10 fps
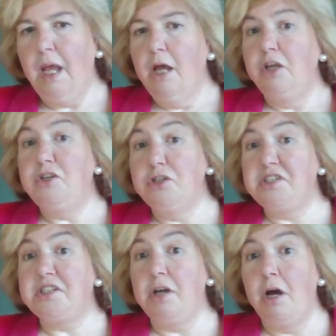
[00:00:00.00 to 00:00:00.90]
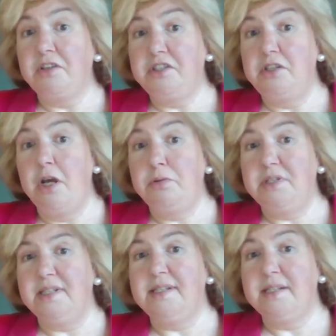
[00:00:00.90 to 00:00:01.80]
you should start to
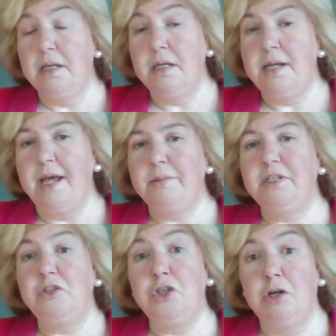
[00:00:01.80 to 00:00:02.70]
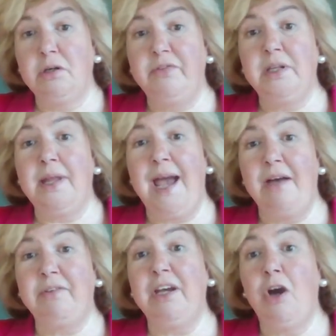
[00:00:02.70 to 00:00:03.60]
notice surnames and geography that they have
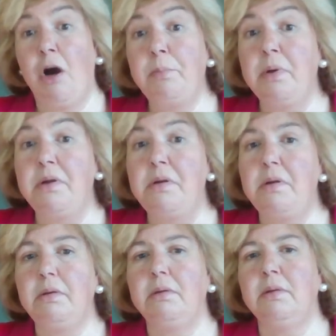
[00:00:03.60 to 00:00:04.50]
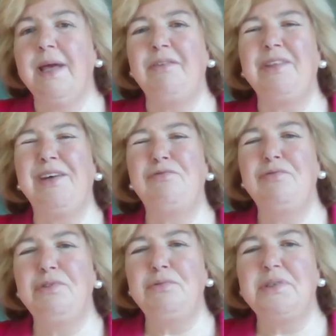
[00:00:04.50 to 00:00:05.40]
in common, that they have their
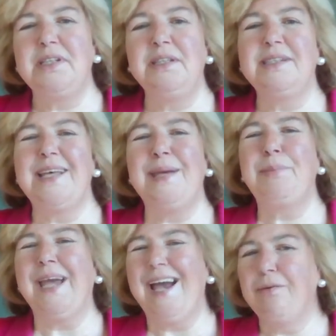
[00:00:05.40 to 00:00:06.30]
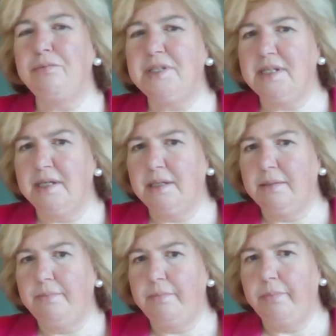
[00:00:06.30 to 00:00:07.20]
roots in the same county,
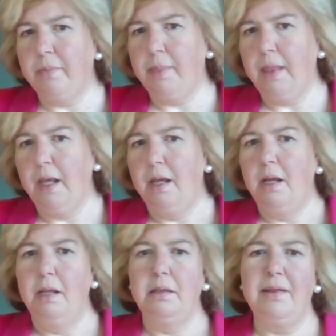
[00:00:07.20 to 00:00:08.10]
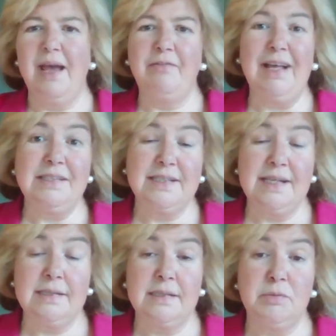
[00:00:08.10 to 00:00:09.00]
that they have
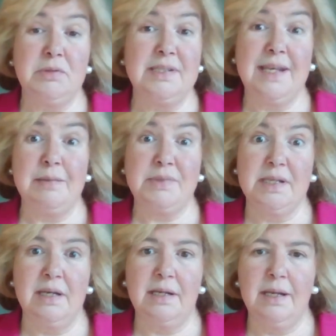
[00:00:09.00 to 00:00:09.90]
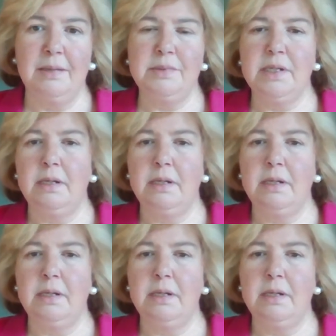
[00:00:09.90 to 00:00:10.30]
ancestors with the same surnames.